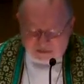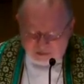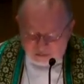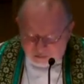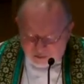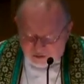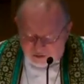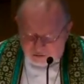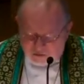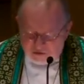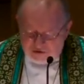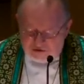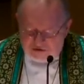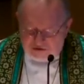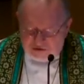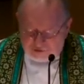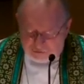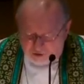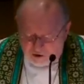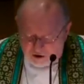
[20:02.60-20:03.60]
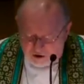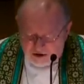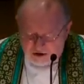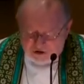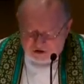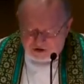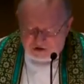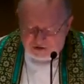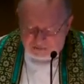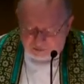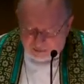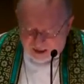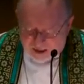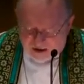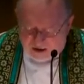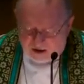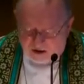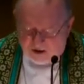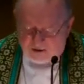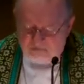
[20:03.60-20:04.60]
imposed cross to
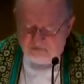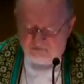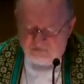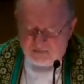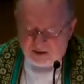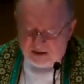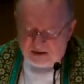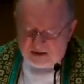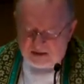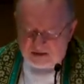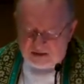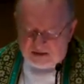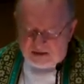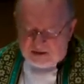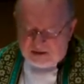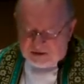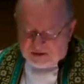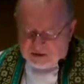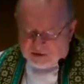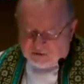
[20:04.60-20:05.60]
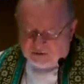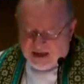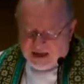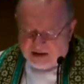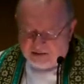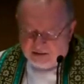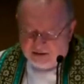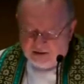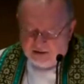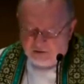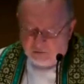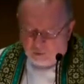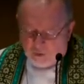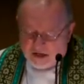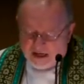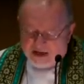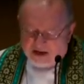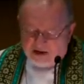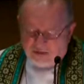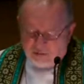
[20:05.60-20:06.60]
bear, so that
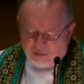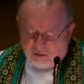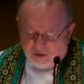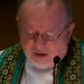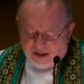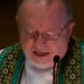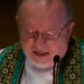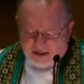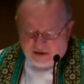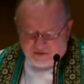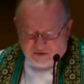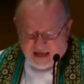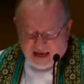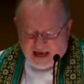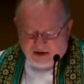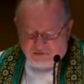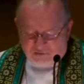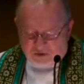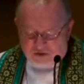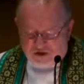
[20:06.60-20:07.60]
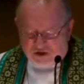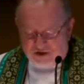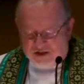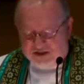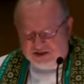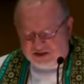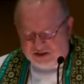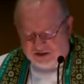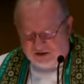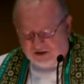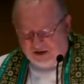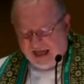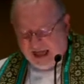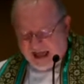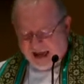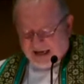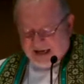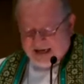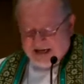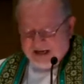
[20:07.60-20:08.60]
we complete that which is still
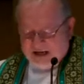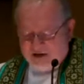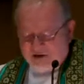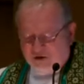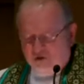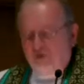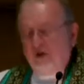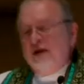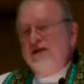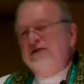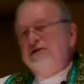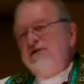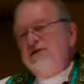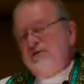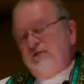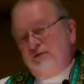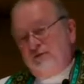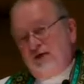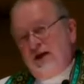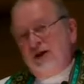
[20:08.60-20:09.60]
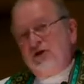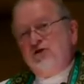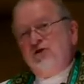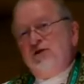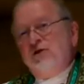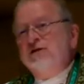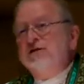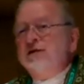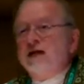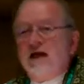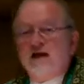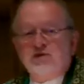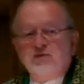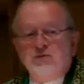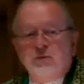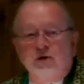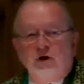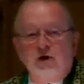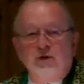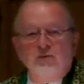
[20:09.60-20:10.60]
lacking in Christ's afflictions, as
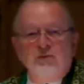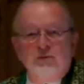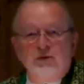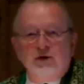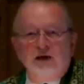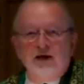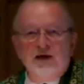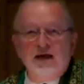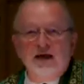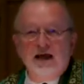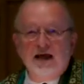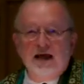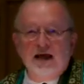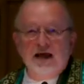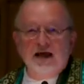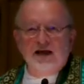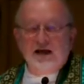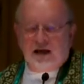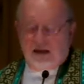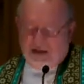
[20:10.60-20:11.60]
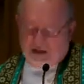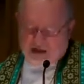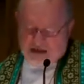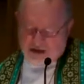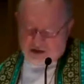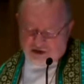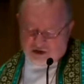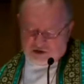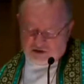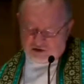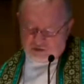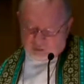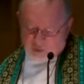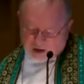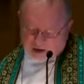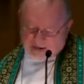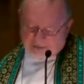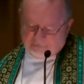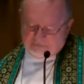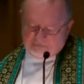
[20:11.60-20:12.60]
Paul put it in Colossians
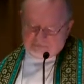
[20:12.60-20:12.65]
1.